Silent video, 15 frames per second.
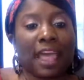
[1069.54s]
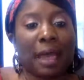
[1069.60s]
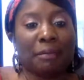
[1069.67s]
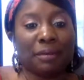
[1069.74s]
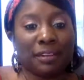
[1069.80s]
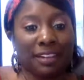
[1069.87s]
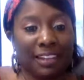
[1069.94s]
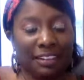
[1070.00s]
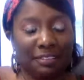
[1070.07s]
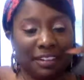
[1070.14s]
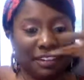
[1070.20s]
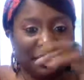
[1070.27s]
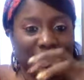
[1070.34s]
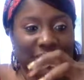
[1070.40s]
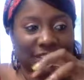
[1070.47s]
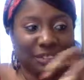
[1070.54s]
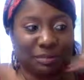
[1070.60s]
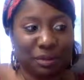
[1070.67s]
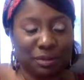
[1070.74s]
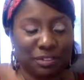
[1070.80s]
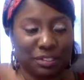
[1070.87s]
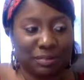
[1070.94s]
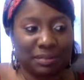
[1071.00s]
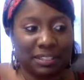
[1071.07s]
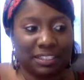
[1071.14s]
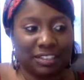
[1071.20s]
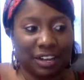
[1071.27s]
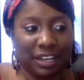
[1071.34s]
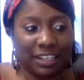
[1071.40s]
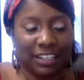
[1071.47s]
I believe that they're supposed to be
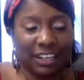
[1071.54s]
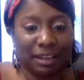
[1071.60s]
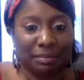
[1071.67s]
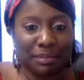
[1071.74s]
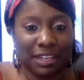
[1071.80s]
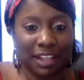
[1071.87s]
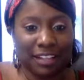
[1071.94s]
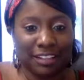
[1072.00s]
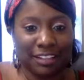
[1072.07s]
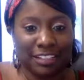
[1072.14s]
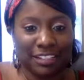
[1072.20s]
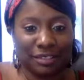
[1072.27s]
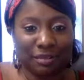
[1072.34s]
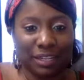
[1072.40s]
trying to come together this